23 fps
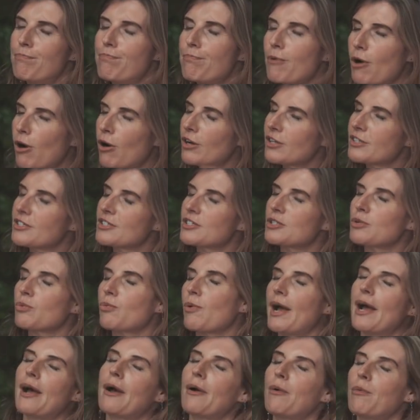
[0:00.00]
brought us to
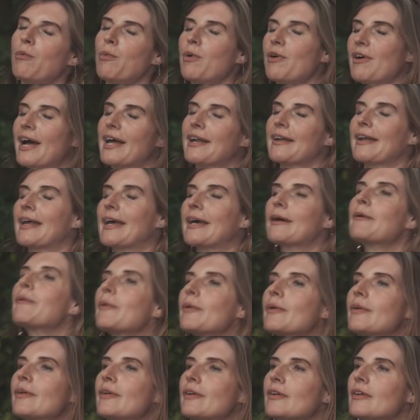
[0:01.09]
where we're at now.
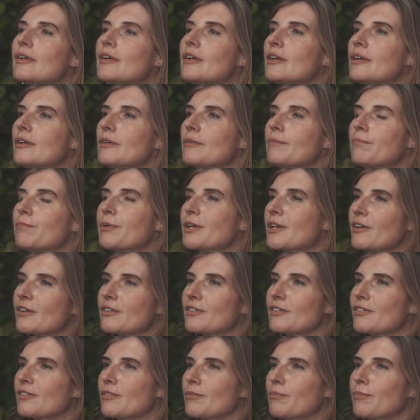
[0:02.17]

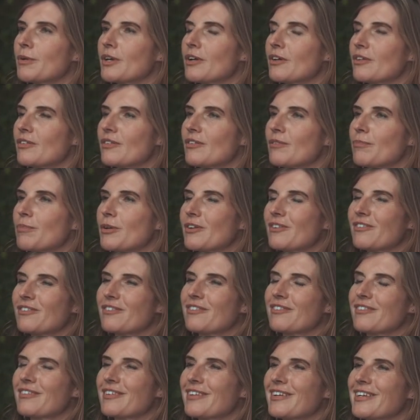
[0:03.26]
Because
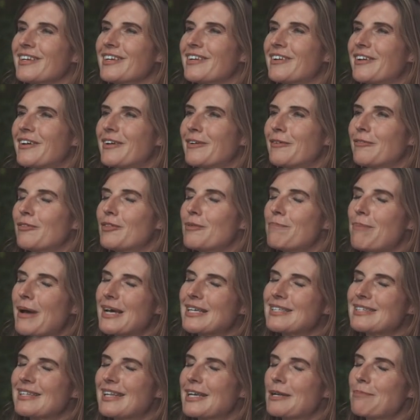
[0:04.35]
you know, the
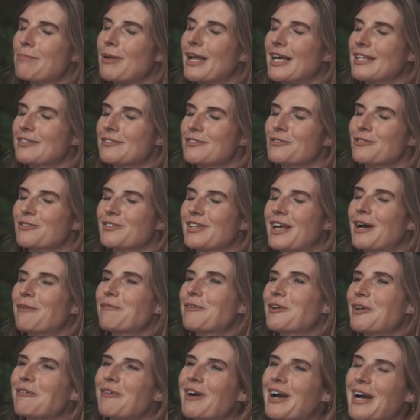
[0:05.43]
best laid plans and all that,
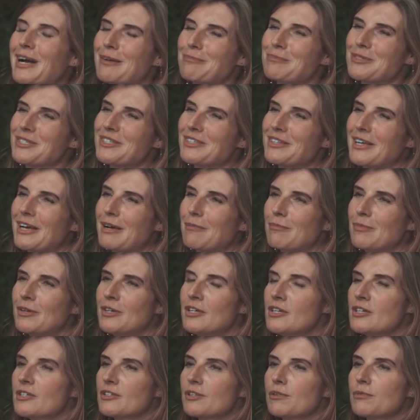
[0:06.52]
we know what happens to them.
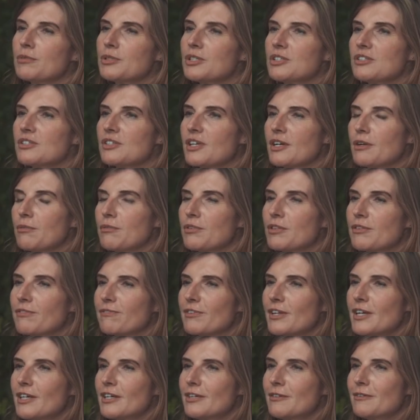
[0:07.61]
So we just go with the
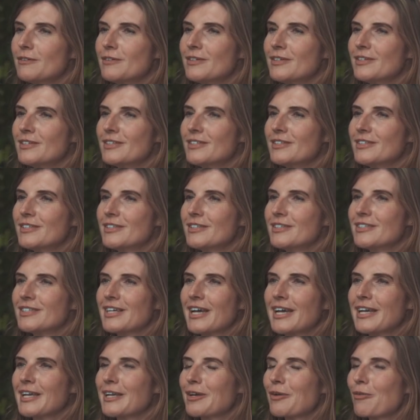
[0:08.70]
flow,
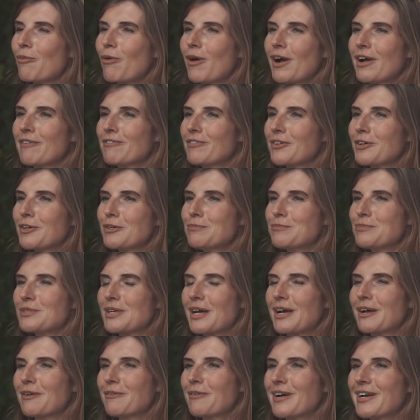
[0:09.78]
take whatever comes
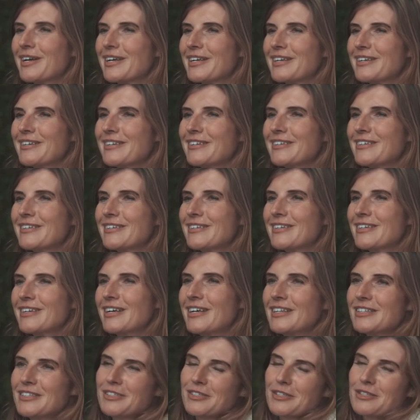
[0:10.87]
our way,
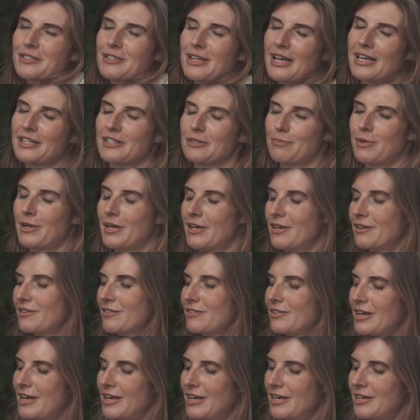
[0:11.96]
and just, I suppose,
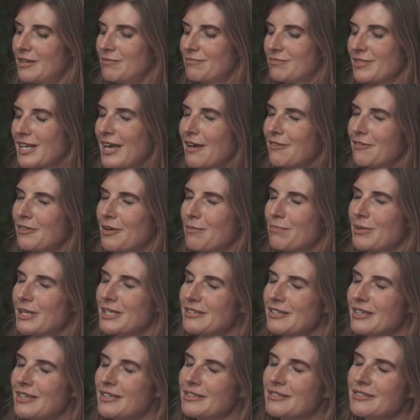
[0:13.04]
count our
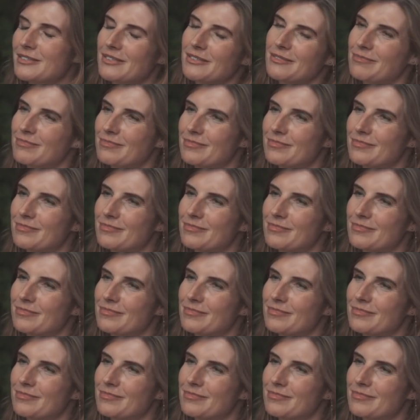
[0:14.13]
blessings.